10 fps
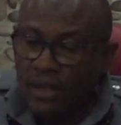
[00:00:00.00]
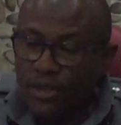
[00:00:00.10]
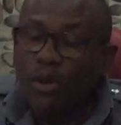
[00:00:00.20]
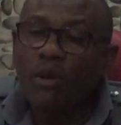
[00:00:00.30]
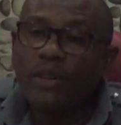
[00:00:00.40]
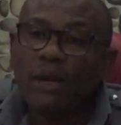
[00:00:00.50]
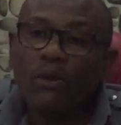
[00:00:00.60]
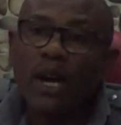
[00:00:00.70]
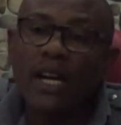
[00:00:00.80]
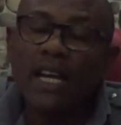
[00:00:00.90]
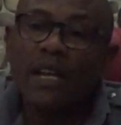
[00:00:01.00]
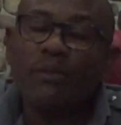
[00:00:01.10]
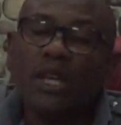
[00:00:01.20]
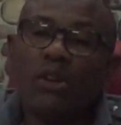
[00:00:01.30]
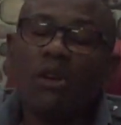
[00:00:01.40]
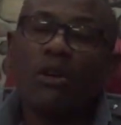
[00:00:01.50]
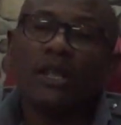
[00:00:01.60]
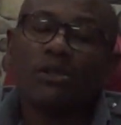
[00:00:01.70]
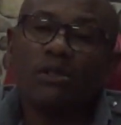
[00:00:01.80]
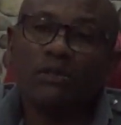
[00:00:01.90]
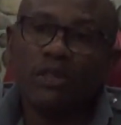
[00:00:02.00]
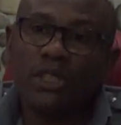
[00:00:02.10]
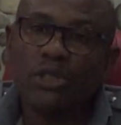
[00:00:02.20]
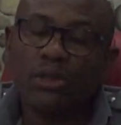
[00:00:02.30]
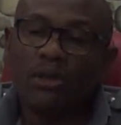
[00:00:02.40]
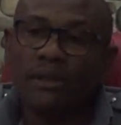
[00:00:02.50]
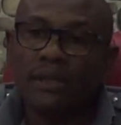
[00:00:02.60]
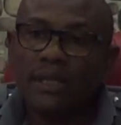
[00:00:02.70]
some of them were claiming ECOWAS convention,